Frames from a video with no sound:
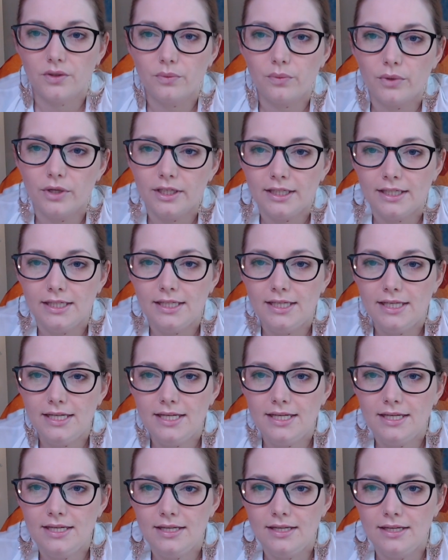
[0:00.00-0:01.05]
the word
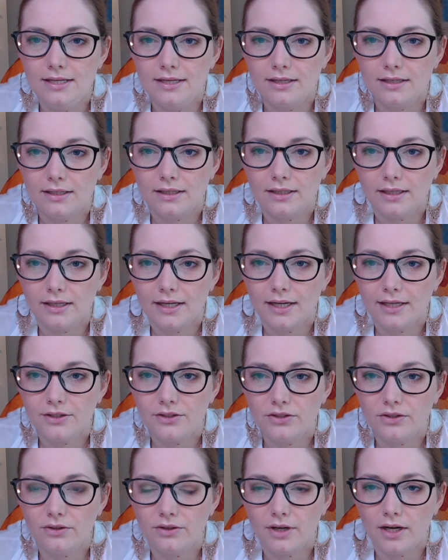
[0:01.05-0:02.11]
nie, in case
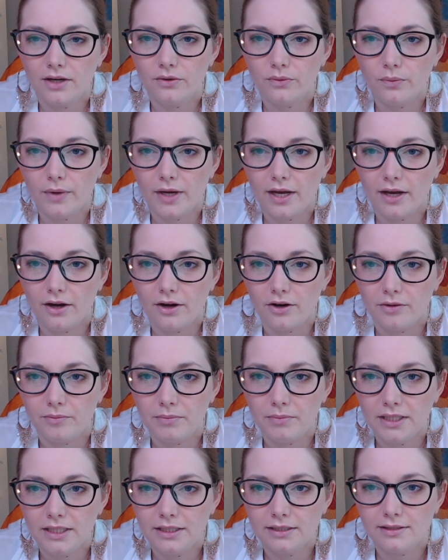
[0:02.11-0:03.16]
you're not aware,
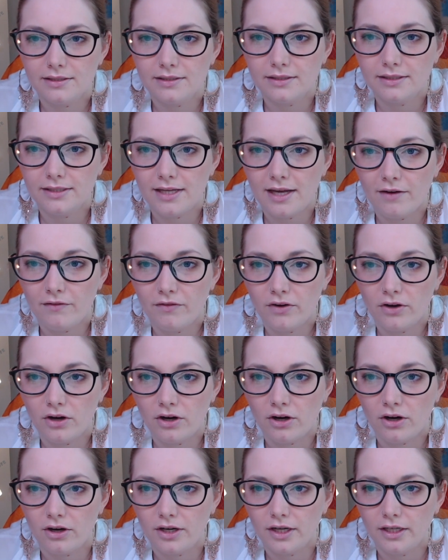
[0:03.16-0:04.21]
means
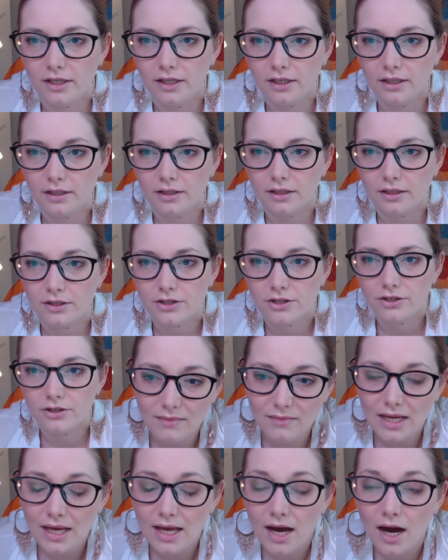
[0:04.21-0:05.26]
never in English.
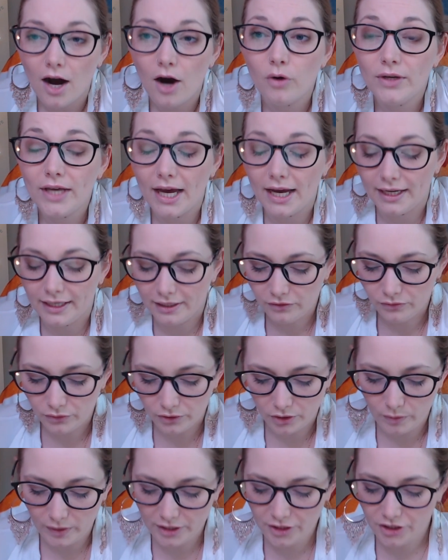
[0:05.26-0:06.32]
Oh yeah, and as for
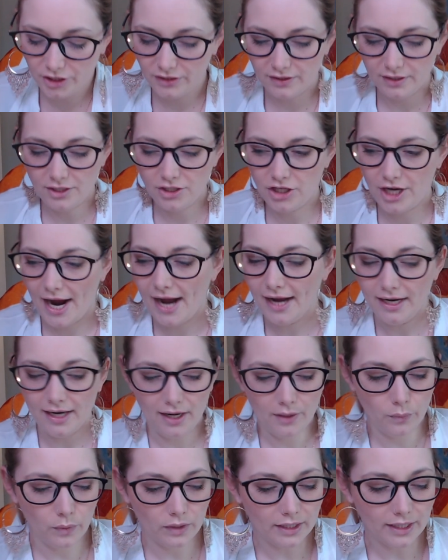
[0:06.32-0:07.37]
questions in chat, I
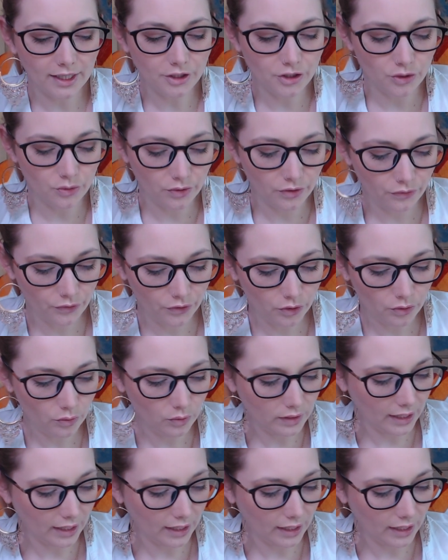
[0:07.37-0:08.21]
will get to a few